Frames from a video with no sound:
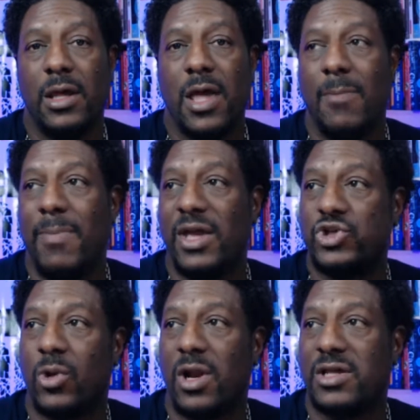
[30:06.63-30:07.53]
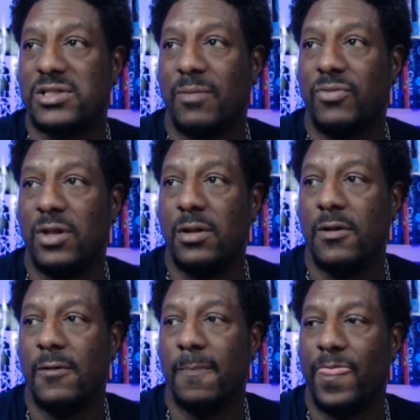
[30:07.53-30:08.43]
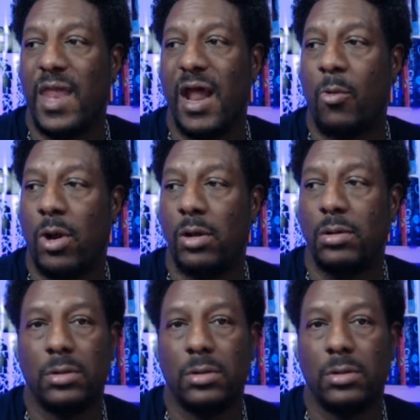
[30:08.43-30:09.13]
and make sure that it's something that I wanna